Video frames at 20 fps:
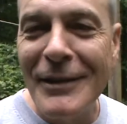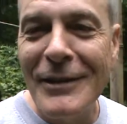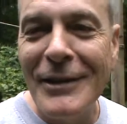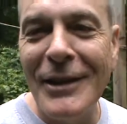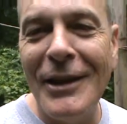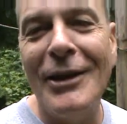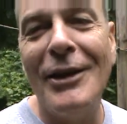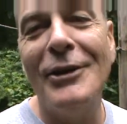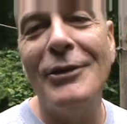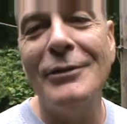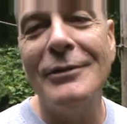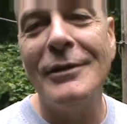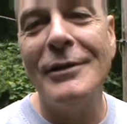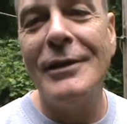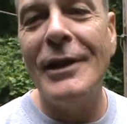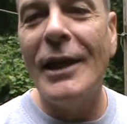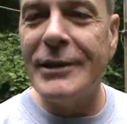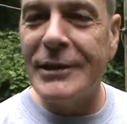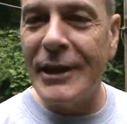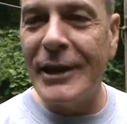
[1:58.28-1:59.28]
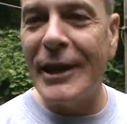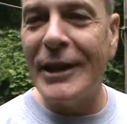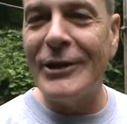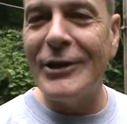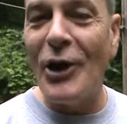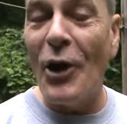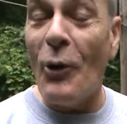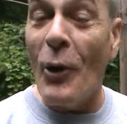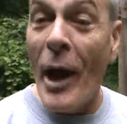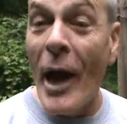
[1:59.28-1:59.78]
you know, let the
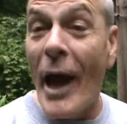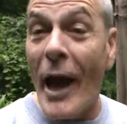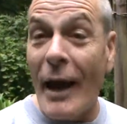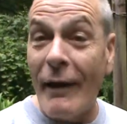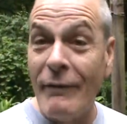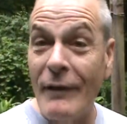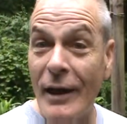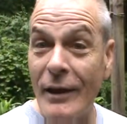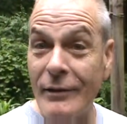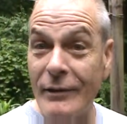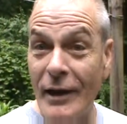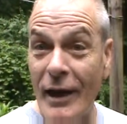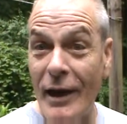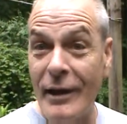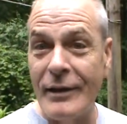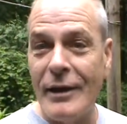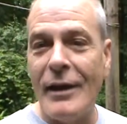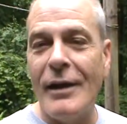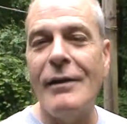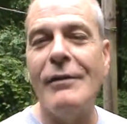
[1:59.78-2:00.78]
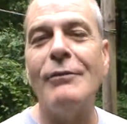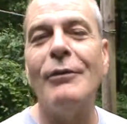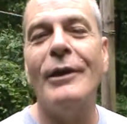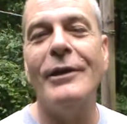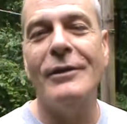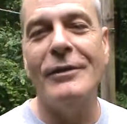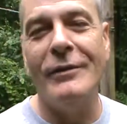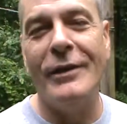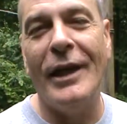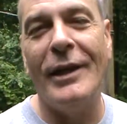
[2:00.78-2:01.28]
kid go. And then Danielle,
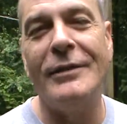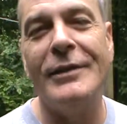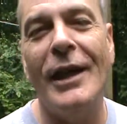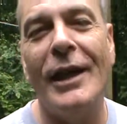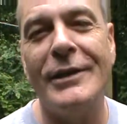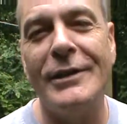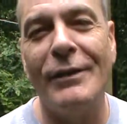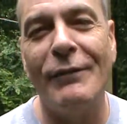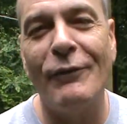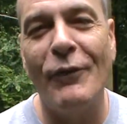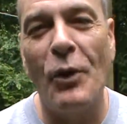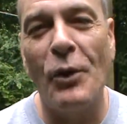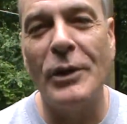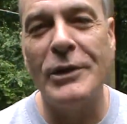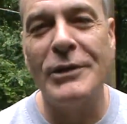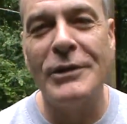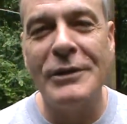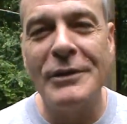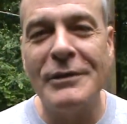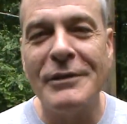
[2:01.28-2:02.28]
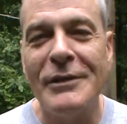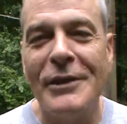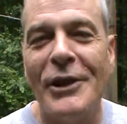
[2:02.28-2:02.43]
when you get that divorce,